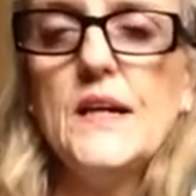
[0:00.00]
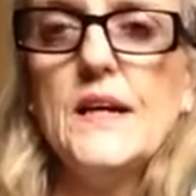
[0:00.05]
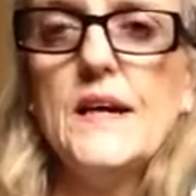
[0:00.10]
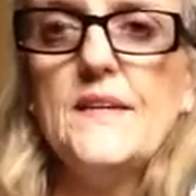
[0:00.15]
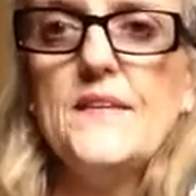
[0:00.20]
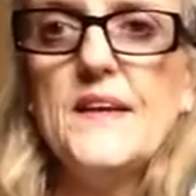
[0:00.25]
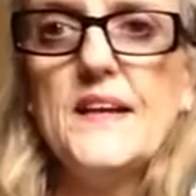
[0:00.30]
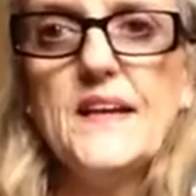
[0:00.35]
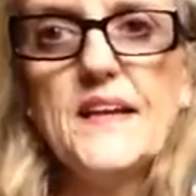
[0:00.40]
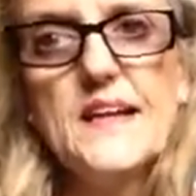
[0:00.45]

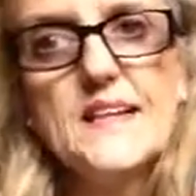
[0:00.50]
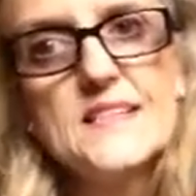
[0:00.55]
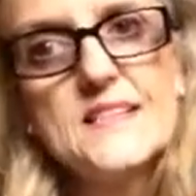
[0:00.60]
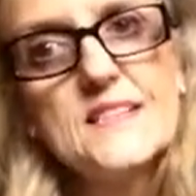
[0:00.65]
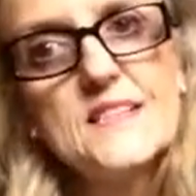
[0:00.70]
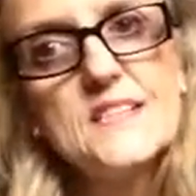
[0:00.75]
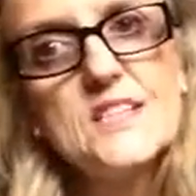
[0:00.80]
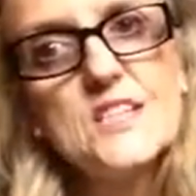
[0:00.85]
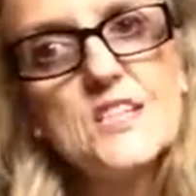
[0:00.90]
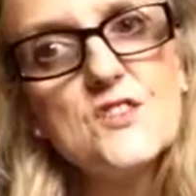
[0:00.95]
And then
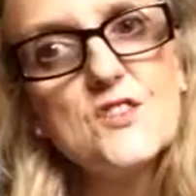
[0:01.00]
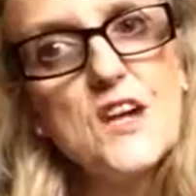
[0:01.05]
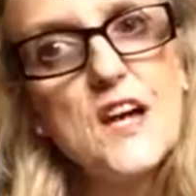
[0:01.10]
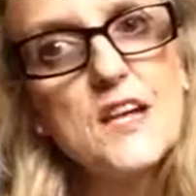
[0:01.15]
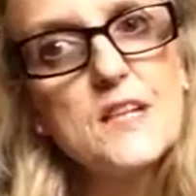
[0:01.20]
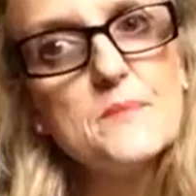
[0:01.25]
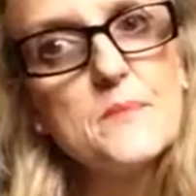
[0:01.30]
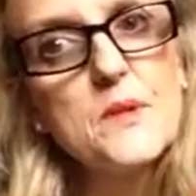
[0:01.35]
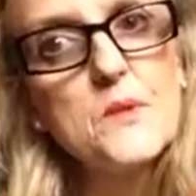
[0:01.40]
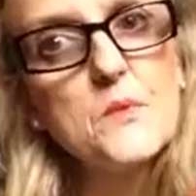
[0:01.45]
she
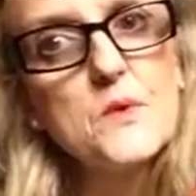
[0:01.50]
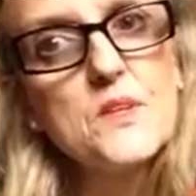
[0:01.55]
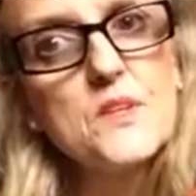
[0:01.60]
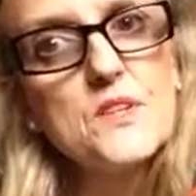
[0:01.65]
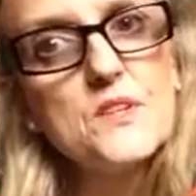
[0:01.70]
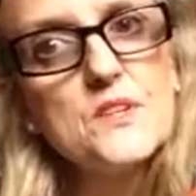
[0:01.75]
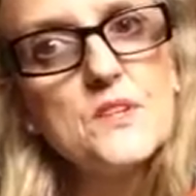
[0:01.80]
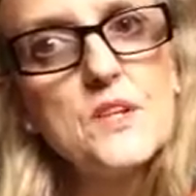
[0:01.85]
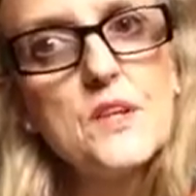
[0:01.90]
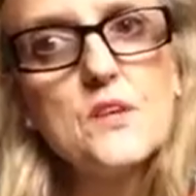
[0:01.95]
tried me
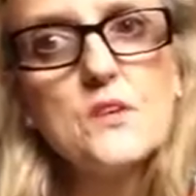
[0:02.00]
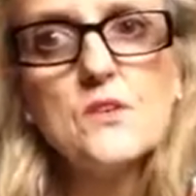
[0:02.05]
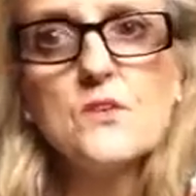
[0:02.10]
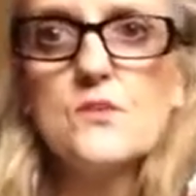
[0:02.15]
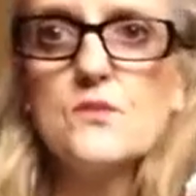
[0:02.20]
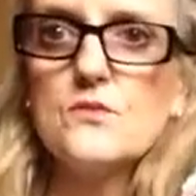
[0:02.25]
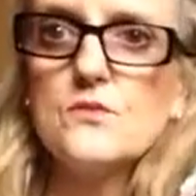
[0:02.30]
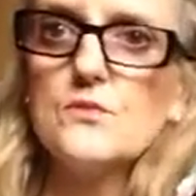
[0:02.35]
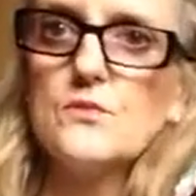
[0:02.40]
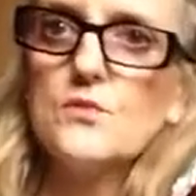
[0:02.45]
with
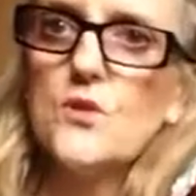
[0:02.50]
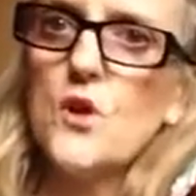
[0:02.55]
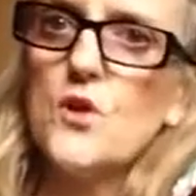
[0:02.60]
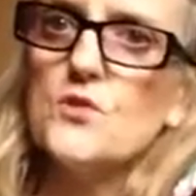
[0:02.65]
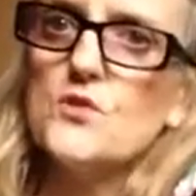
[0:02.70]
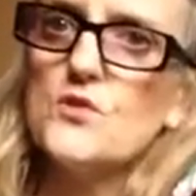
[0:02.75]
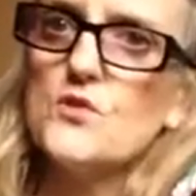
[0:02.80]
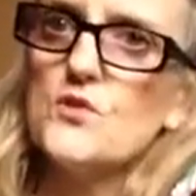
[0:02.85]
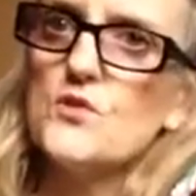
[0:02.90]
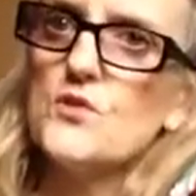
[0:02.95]

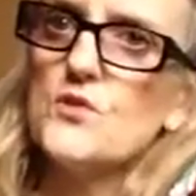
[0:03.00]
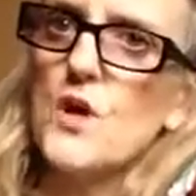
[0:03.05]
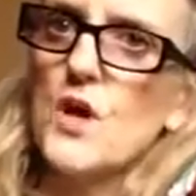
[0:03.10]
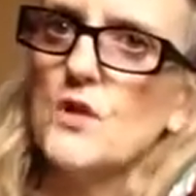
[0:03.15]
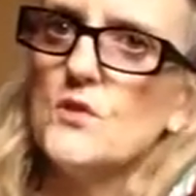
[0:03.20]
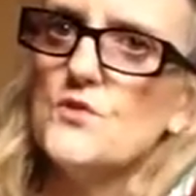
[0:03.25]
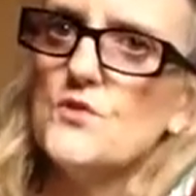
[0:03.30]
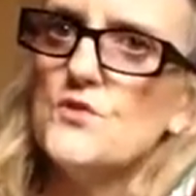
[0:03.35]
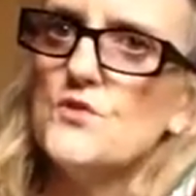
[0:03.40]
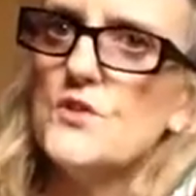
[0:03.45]

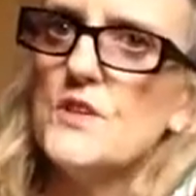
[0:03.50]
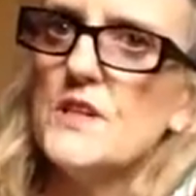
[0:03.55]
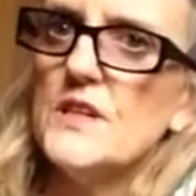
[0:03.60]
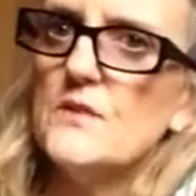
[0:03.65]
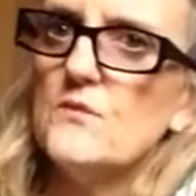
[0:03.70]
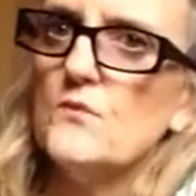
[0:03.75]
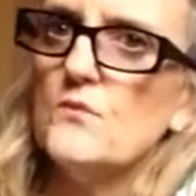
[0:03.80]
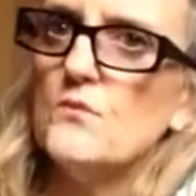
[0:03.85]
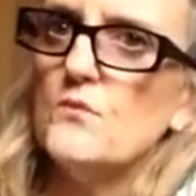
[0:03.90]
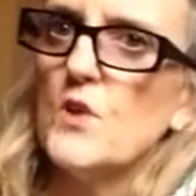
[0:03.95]
cross-country
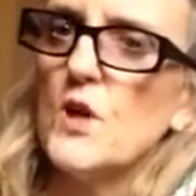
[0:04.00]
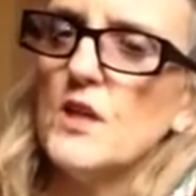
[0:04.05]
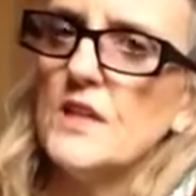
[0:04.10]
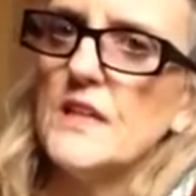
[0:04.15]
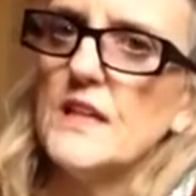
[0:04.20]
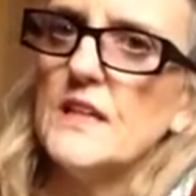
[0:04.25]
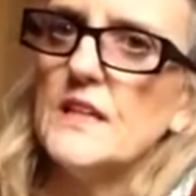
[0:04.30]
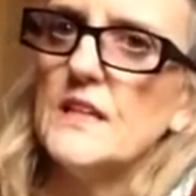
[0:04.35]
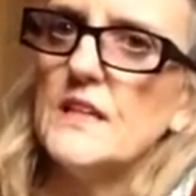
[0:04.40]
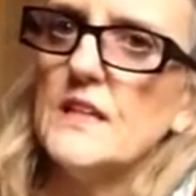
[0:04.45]

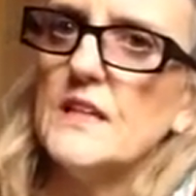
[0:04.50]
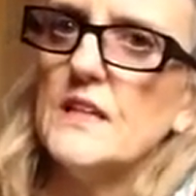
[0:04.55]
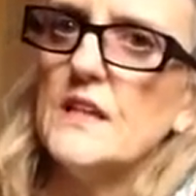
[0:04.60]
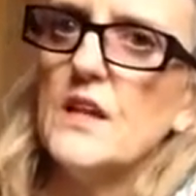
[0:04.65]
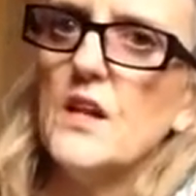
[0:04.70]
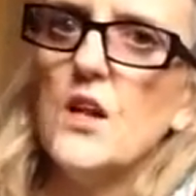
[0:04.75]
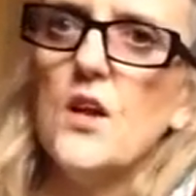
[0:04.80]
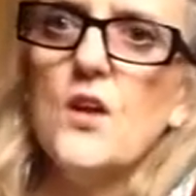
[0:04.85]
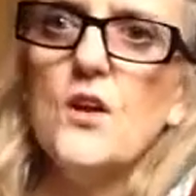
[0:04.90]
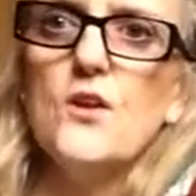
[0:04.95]
running,
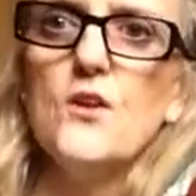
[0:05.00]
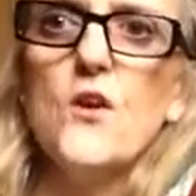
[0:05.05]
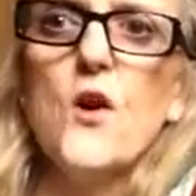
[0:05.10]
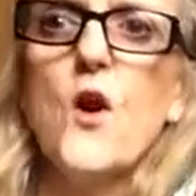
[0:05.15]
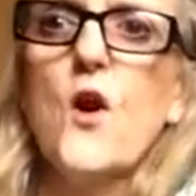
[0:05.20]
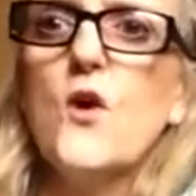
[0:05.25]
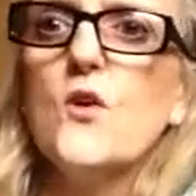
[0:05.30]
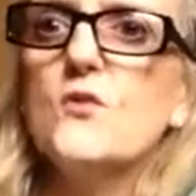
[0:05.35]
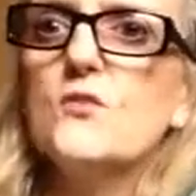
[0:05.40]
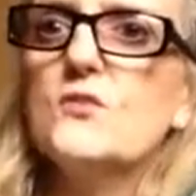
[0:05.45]

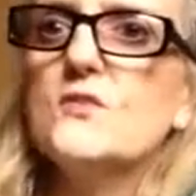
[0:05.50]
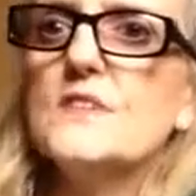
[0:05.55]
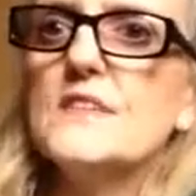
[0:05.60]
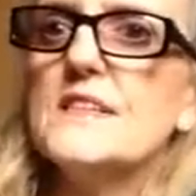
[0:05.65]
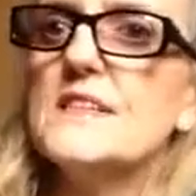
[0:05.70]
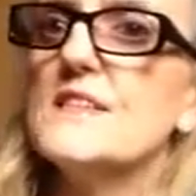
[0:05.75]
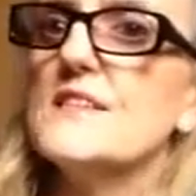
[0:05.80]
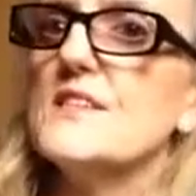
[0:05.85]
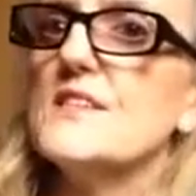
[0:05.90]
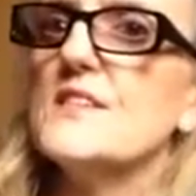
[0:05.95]
long
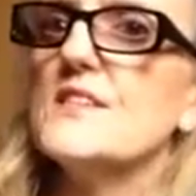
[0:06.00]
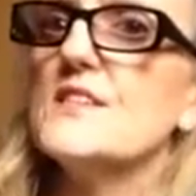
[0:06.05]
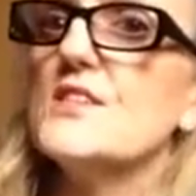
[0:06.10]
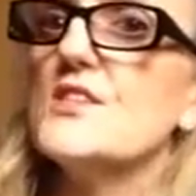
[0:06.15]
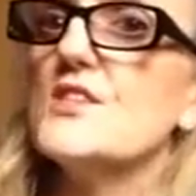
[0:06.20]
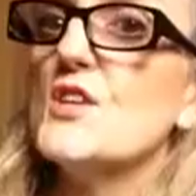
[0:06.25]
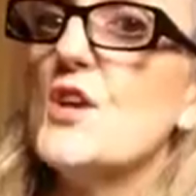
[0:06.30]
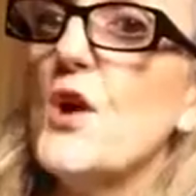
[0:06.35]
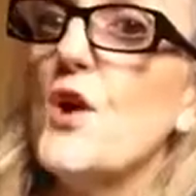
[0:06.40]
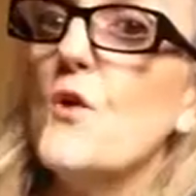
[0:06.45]

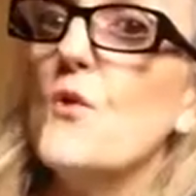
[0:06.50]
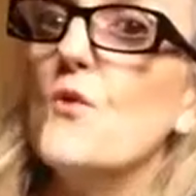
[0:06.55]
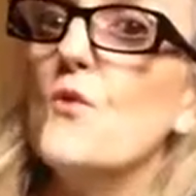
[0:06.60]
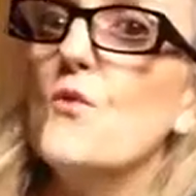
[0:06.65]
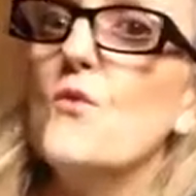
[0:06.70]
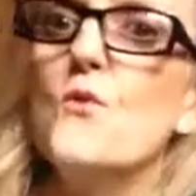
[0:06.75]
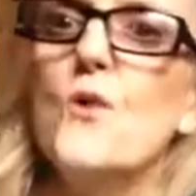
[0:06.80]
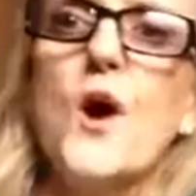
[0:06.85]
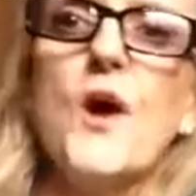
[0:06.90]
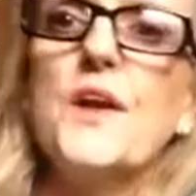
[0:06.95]
distance
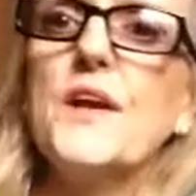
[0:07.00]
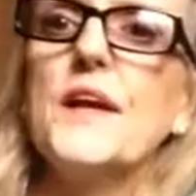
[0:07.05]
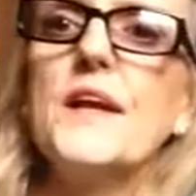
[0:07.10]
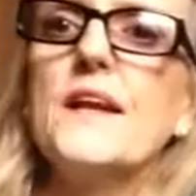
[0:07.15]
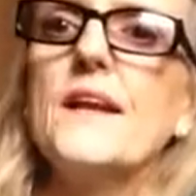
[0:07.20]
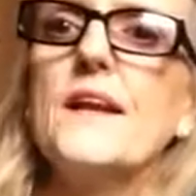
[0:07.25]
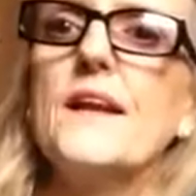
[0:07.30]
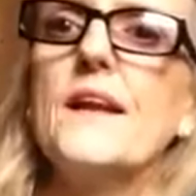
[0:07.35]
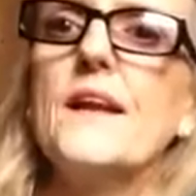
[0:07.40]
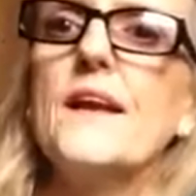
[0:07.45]

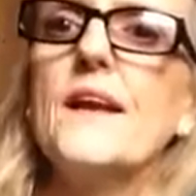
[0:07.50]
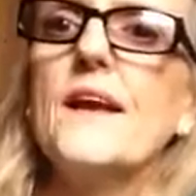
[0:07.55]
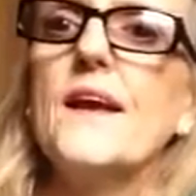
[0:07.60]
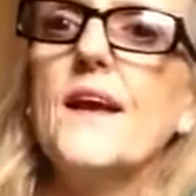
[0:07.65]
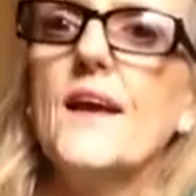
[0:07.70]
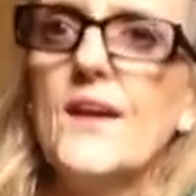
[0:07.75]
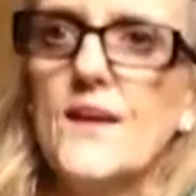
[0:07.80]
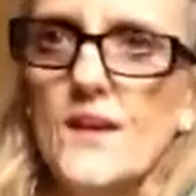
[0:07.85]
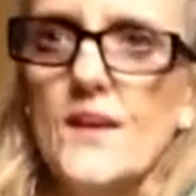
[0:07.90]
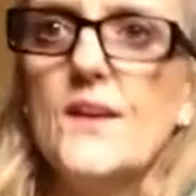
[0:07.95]
running.
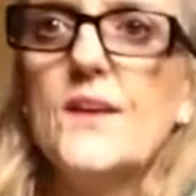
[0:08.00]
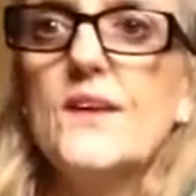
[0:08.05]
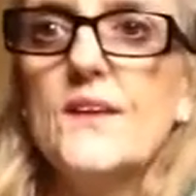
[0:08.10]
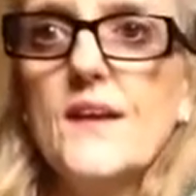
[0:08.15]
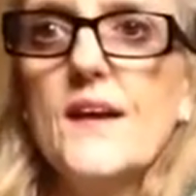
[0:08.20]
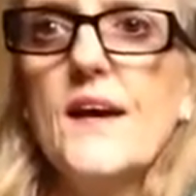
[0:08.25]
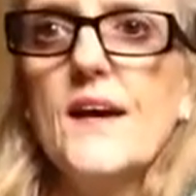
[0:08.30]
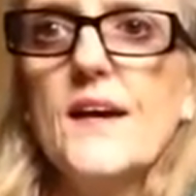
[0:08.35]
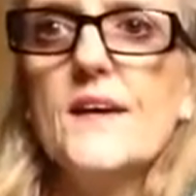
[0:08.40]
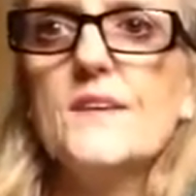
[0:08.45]

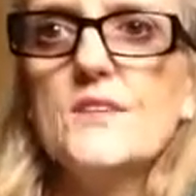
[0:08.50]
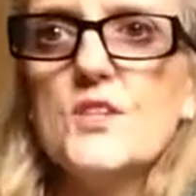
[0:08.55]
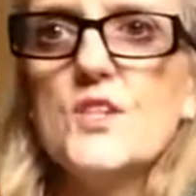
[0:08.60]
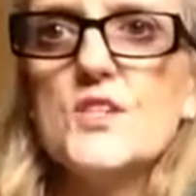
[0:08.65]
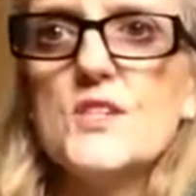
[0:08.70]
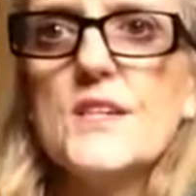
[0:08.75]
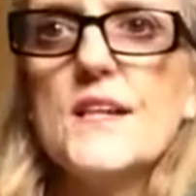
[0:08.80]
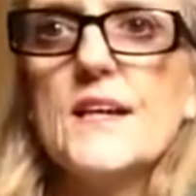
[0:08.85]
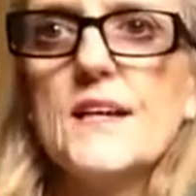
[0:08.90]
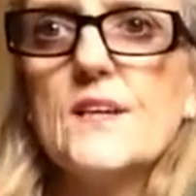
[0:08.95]
Yeah,
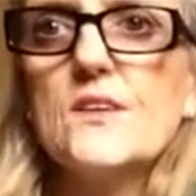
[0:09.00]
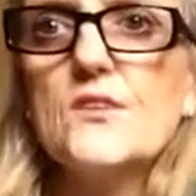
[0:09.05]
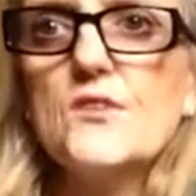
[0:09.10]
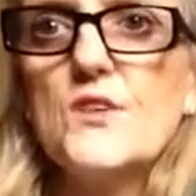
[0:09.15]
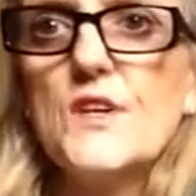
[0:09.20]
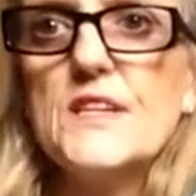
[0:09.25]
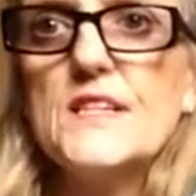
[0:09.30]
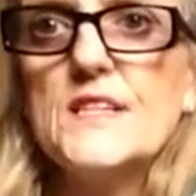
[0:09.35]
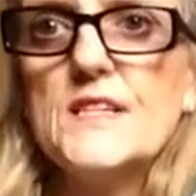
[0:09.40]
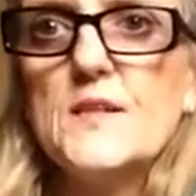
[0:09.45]
just like in
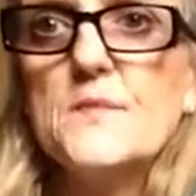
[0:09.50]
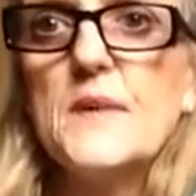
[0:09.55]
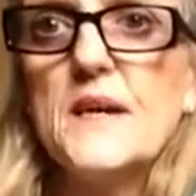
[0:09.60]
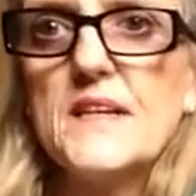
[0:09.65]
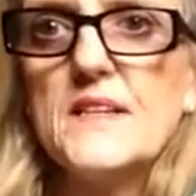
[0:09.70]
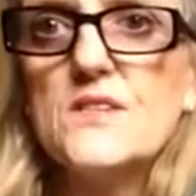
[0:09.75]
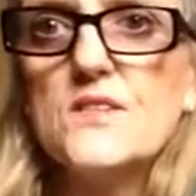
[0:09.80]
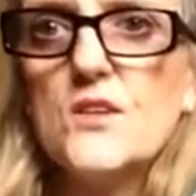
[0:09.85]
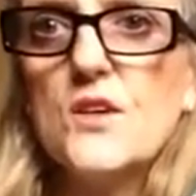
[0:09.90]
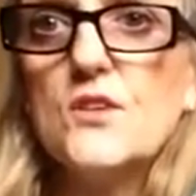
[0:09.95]
Greece to make
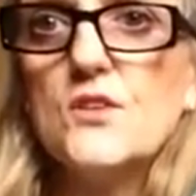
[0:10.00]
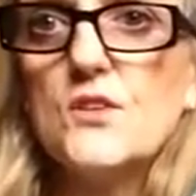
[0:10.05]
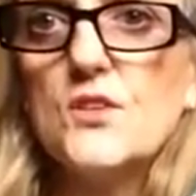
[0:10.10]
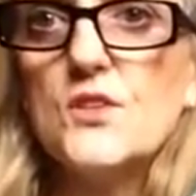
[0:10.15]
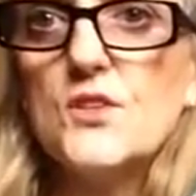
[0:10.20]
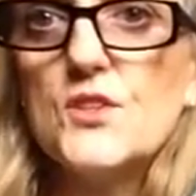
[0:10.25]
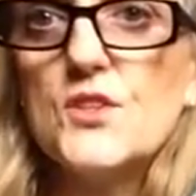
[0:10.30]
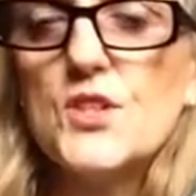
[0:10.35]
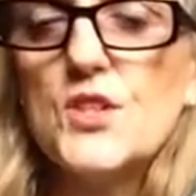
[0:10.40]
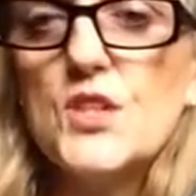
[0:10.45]
it sound
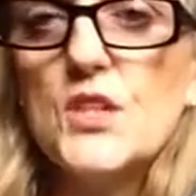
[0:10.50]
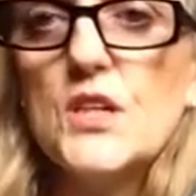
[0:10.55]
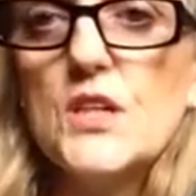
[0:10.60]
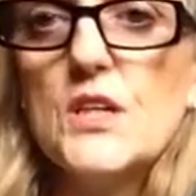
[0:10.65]
good.